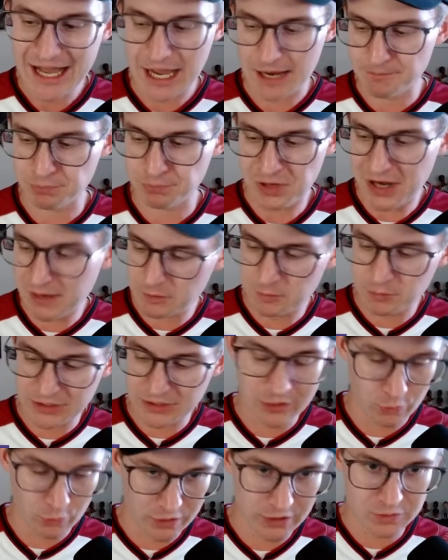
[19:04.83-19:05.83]
I'm probably
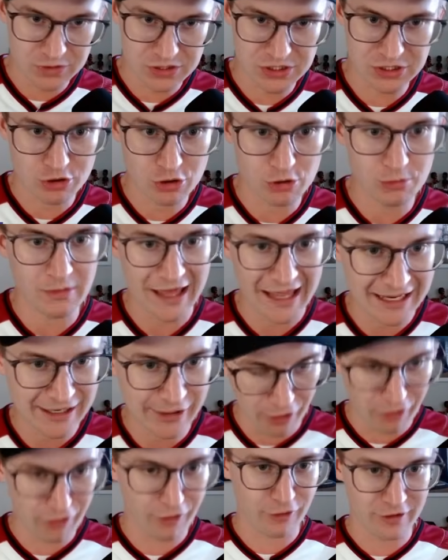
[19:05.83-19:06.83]
going to assume a
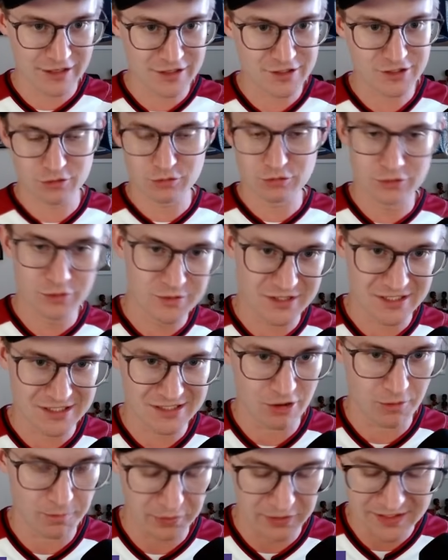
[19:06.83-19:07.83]
guard is who loses
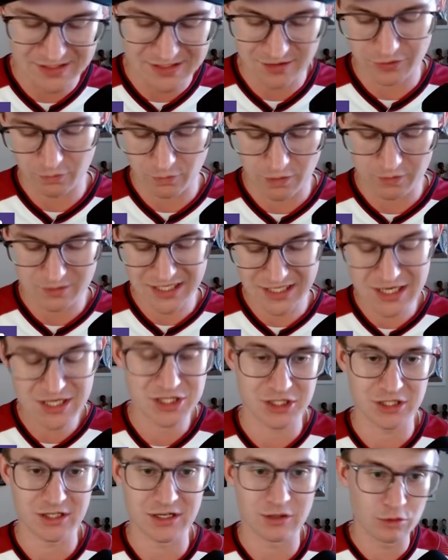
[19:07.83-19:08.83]
their place in the
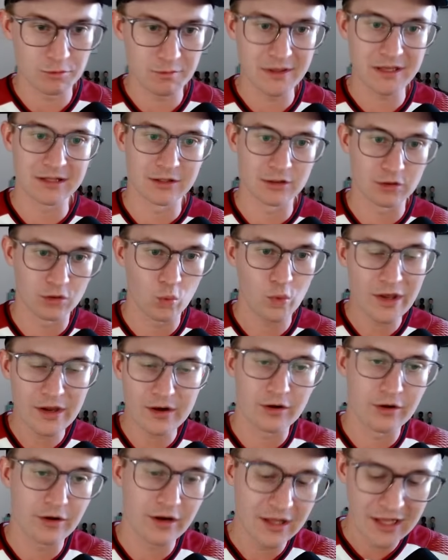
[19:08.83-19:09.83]
rotation. It would be a little
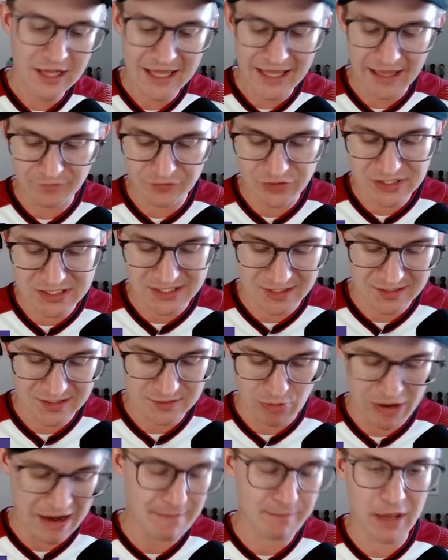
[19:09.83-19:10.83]
weird if the Suns
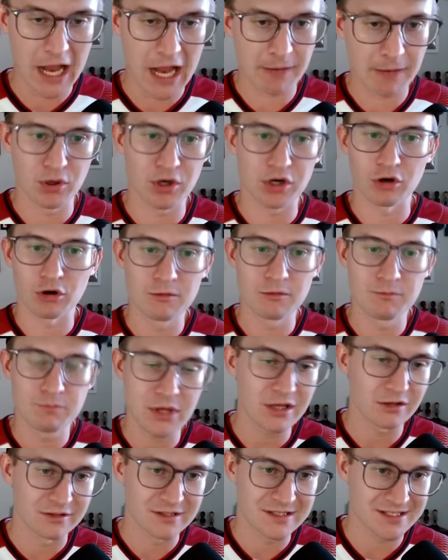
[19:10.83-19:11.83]
brought back Booker and
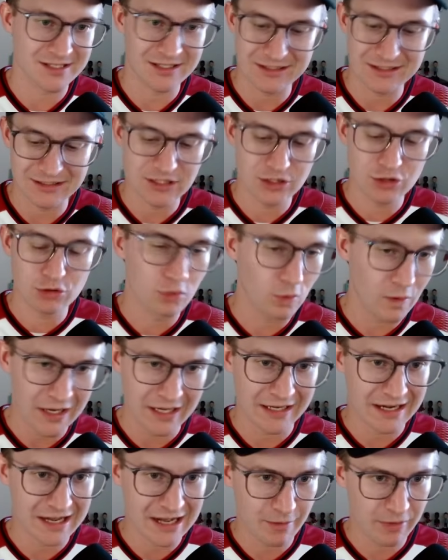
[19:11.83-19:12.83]
Beal and suddenly Yuta
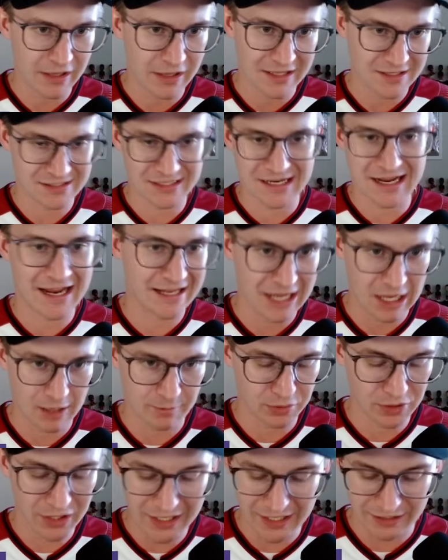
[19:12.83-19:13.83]
Watanabe is the guy
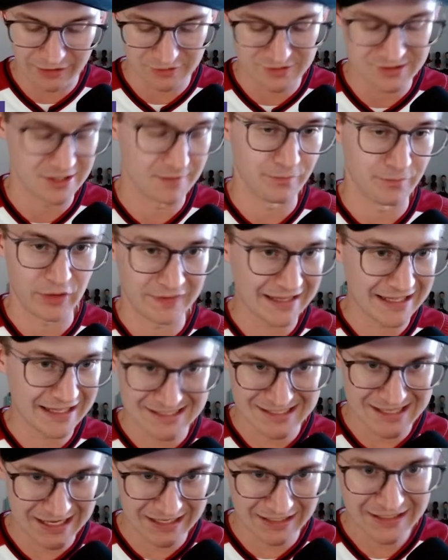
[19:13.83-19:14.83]
not playing or something.
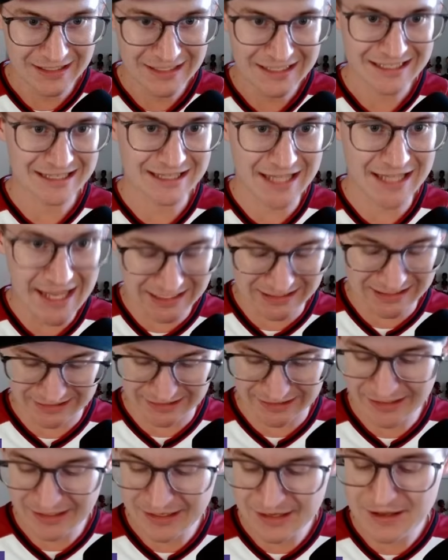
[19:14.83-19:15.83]
That's not
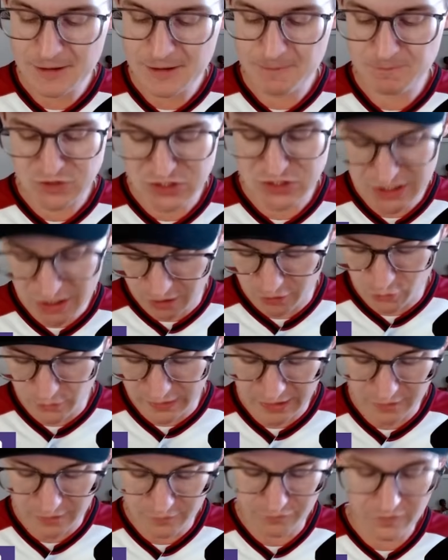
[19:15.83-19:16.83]
likely. So
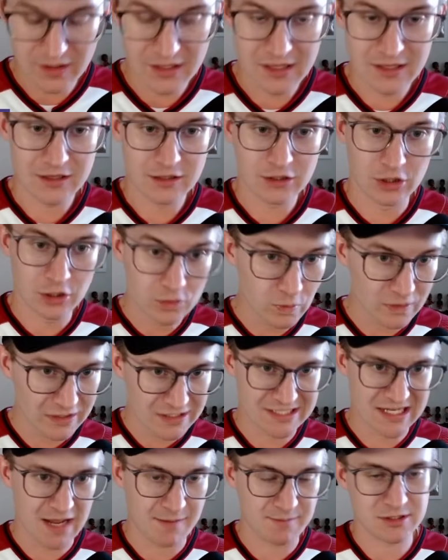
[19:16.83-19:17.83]
if Goodwin
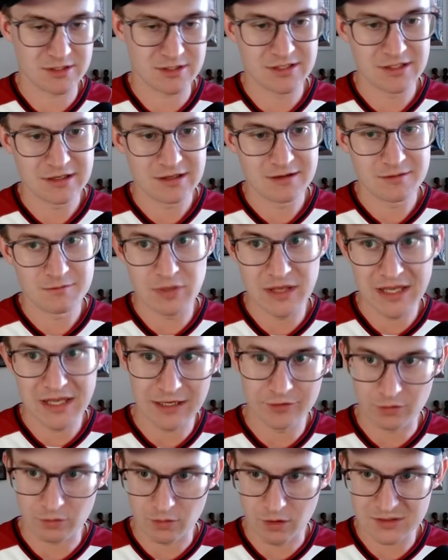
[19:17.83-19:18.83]
stops being
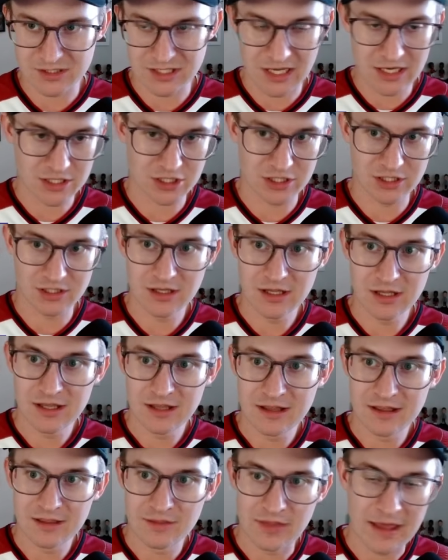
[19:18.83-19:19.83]
in the rotation,
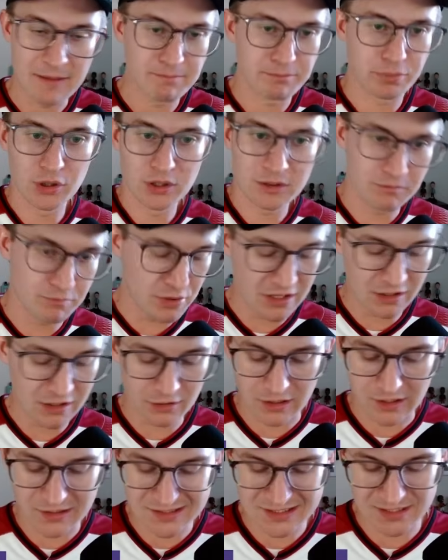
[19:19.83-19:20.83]
they put Beal
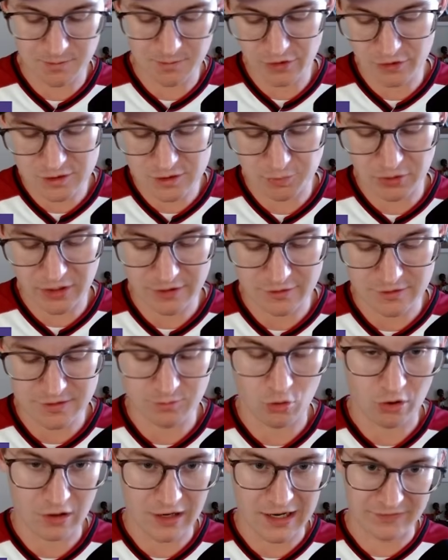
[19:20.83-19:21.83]
on some of those players
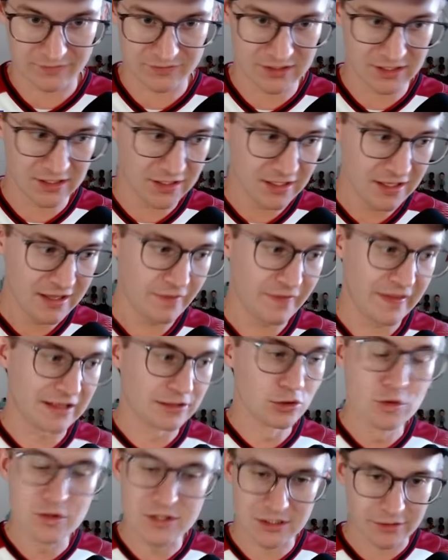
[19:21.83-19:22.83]
more often, they
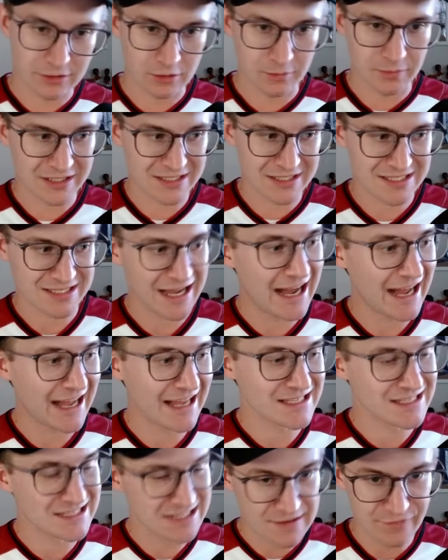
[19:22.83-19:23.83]
lose a little bit of
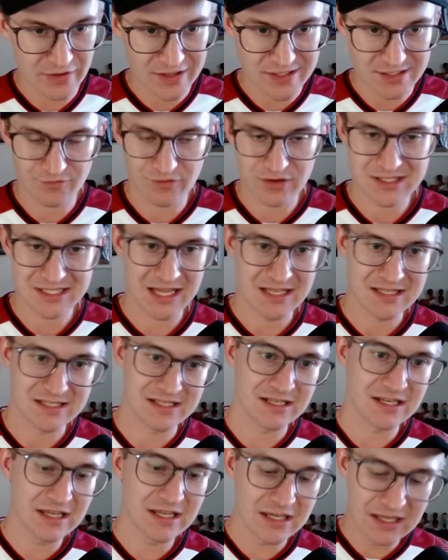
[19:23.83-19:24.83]
size, defensive
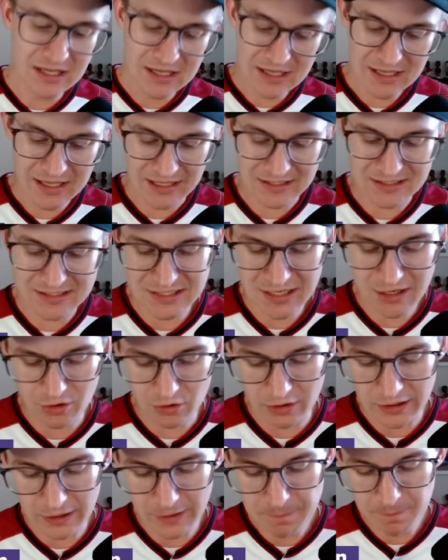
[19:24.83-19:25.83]
intensity,
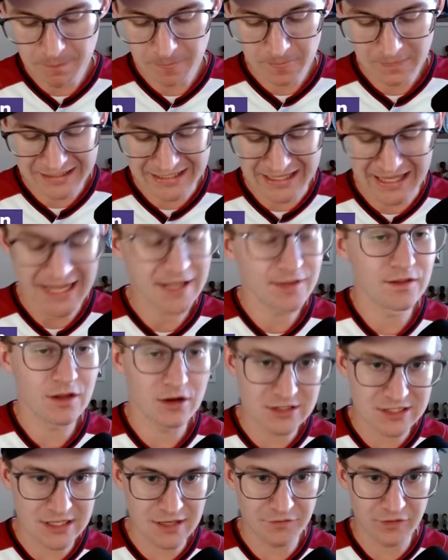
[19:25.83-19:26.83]
etc., can
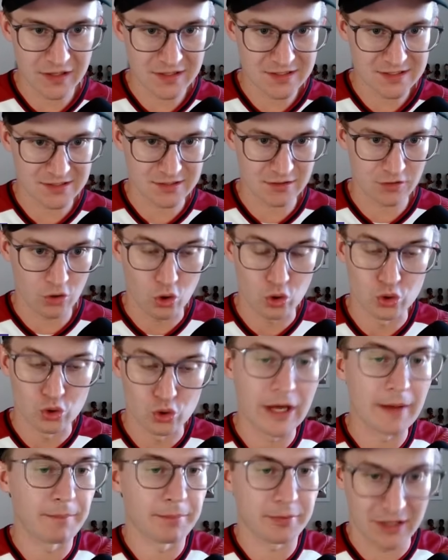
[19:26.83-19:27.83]
their defense hold
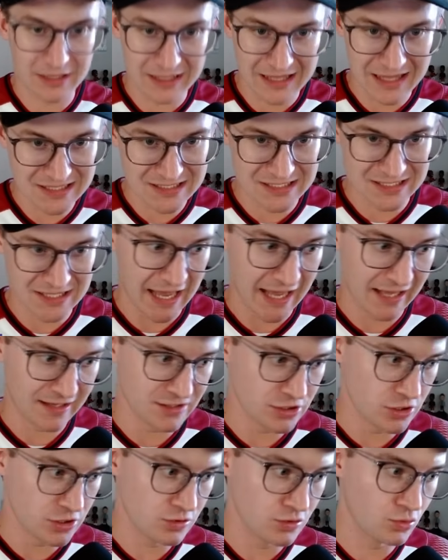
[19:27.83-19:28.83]
up against that?
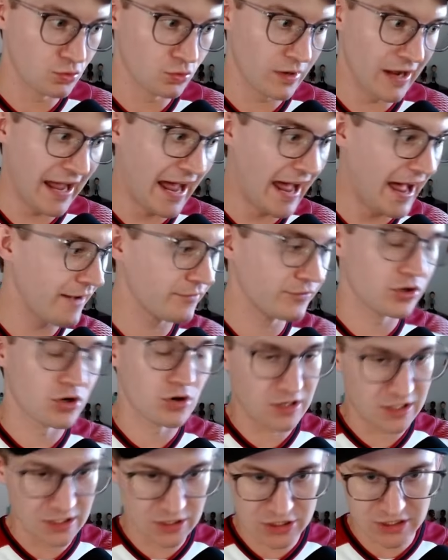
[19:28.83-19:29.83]
Do you have
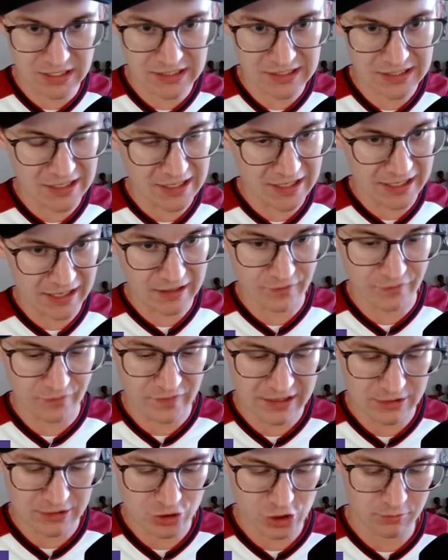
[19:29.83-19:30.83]
Nurkic then getting into
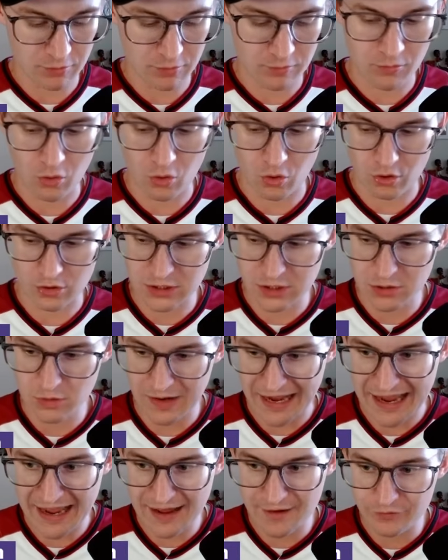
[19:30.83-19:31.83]
foul trouble more? Do you
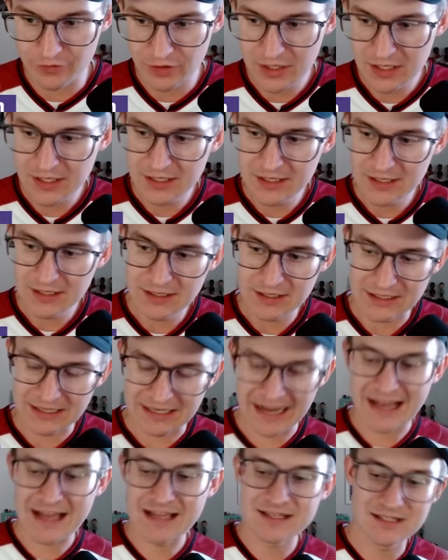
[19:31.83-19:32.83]
have
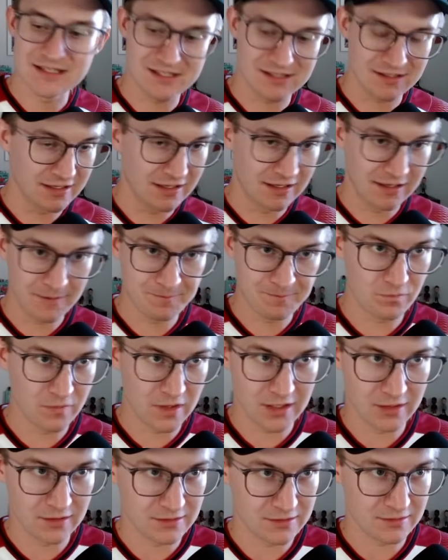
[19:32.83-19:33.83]
guys
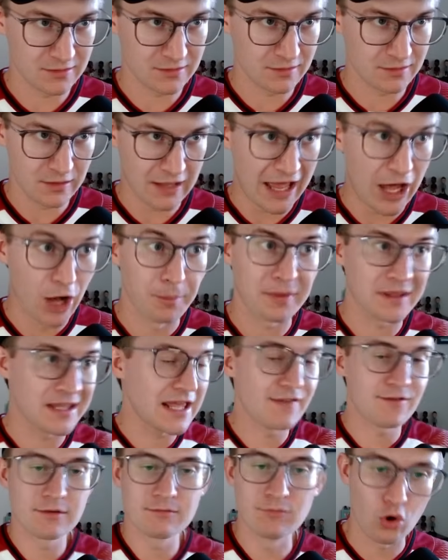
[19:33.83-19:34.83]
helping
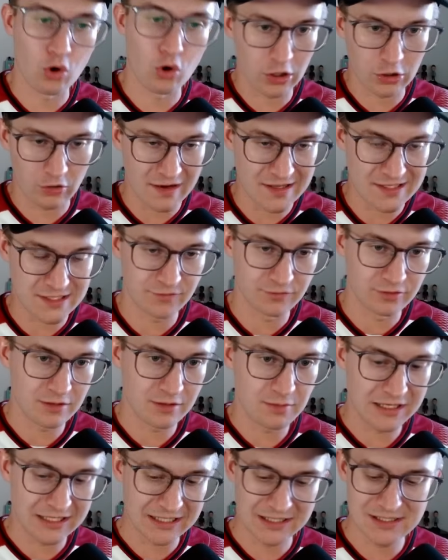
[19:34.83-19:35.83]
even more aggressively
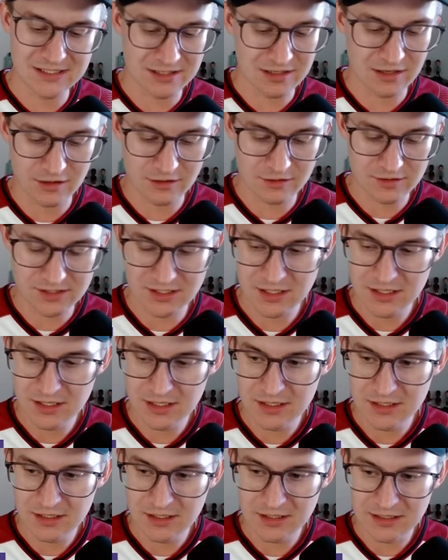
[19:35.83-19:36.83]
because there's
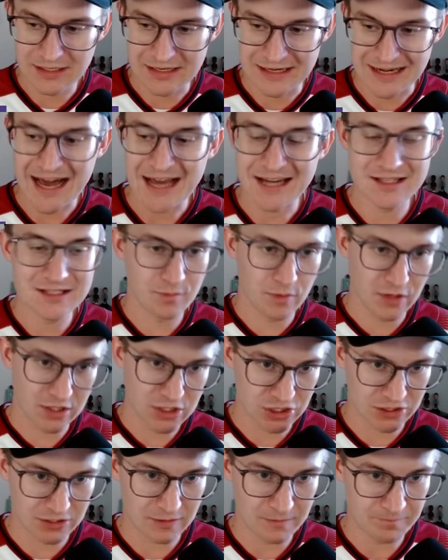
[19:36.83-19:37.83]
not as
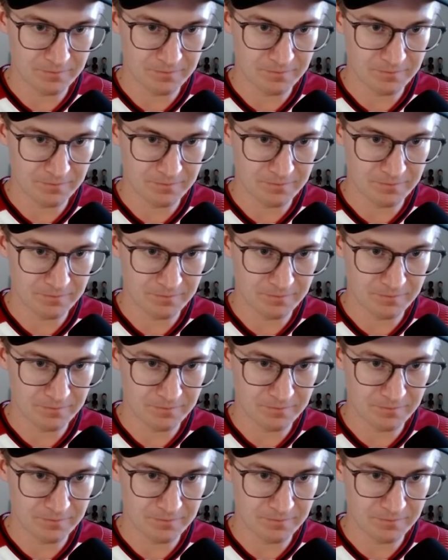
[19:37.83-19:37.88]
much